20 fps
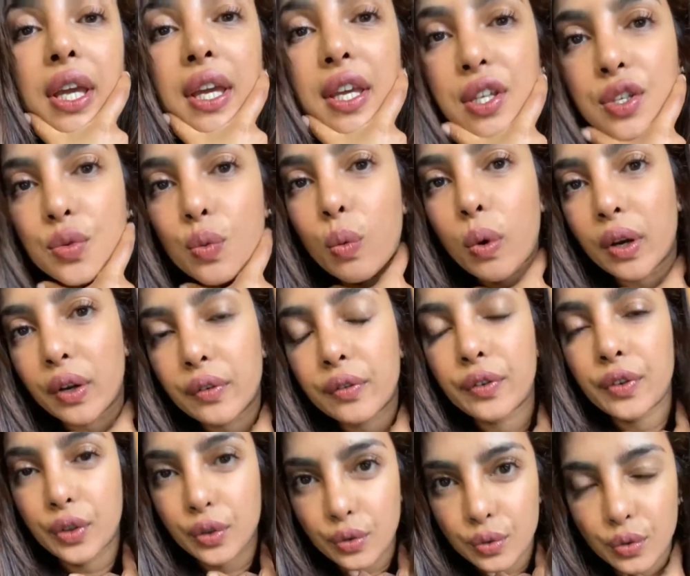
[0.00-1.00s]
Each one
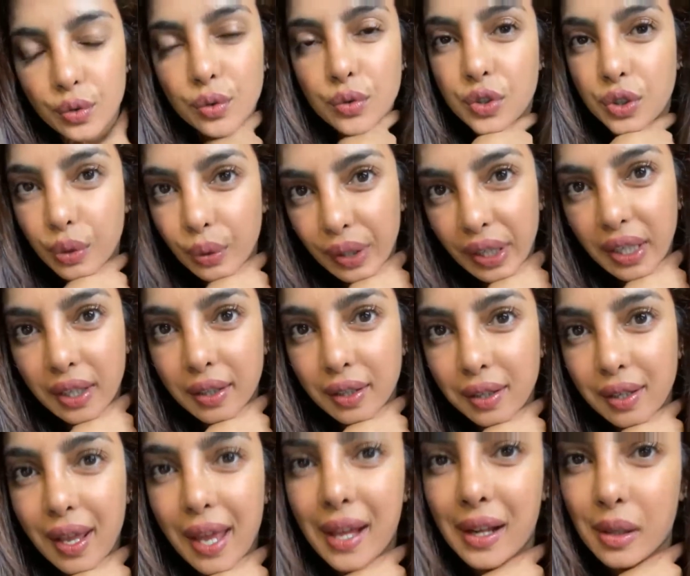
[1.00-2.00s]
of you who
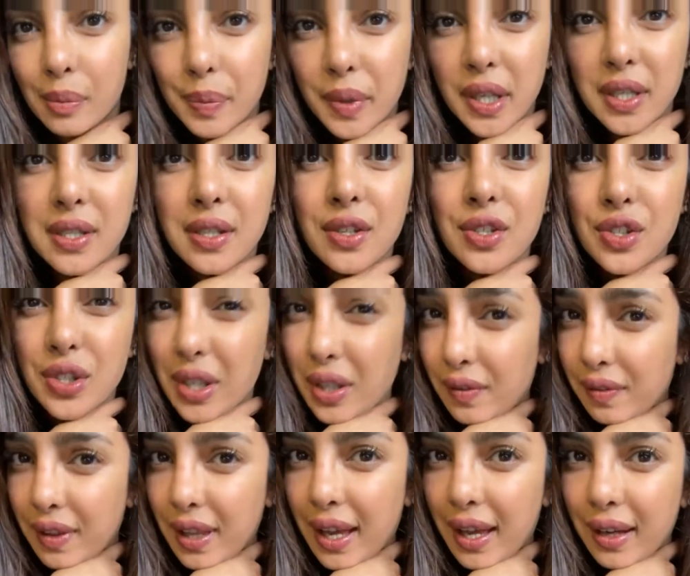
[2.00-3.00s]
donated helped us
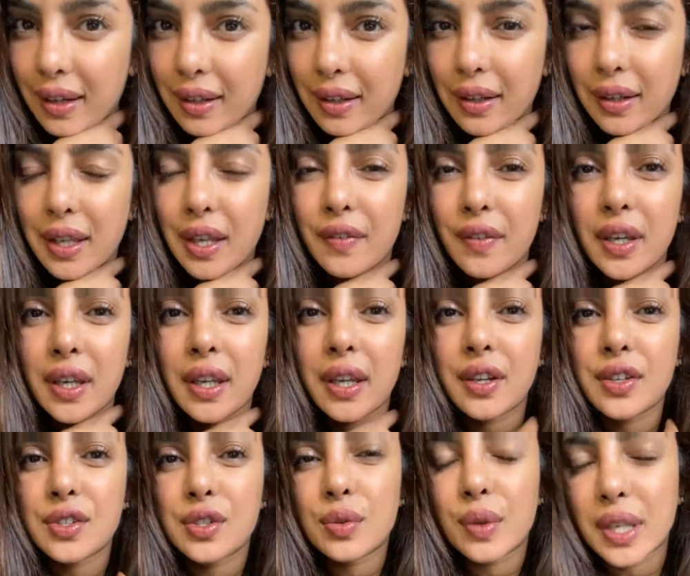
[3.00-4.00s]
achieve that. Give
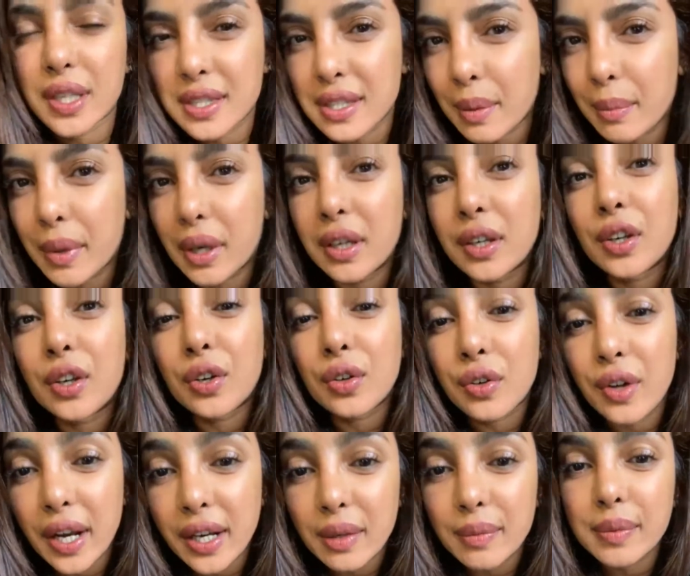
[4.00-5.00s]
India is doing some
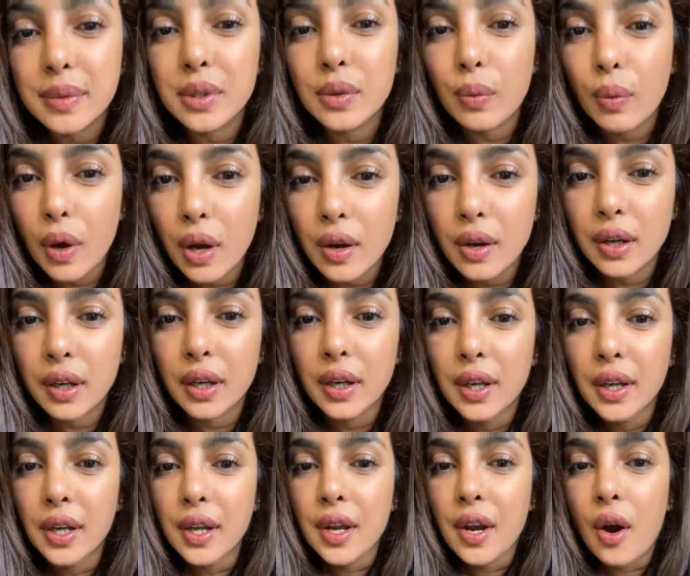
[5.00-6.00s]
incredible work
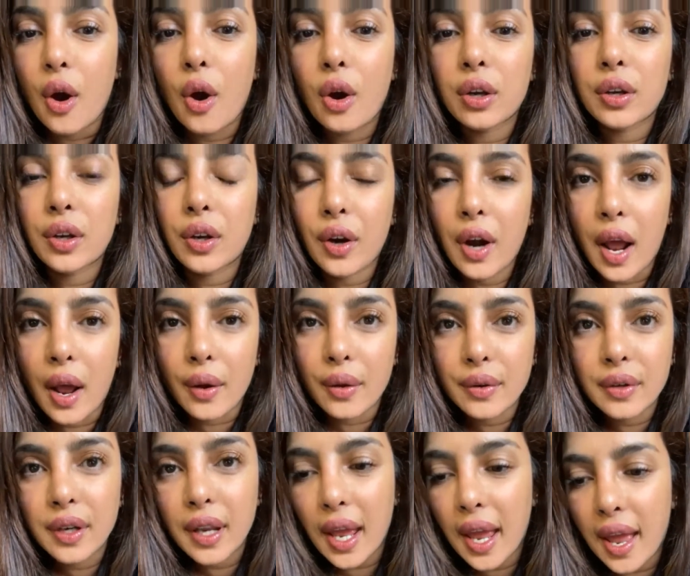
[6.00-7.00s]
on
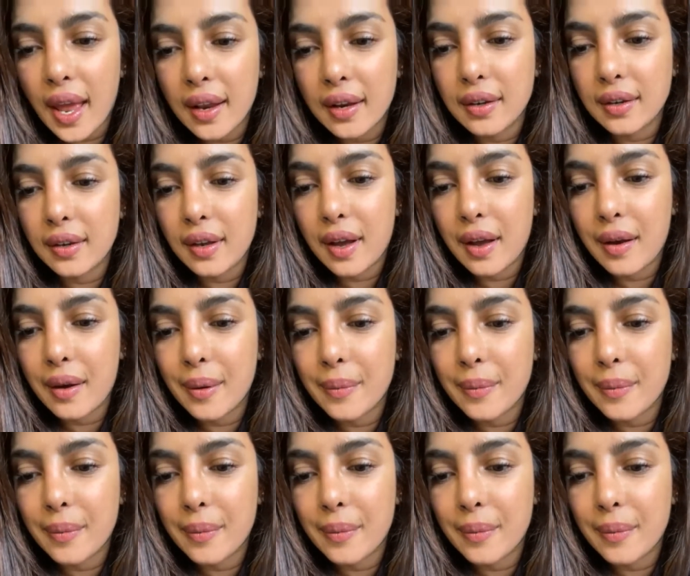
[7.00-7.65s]
ground, and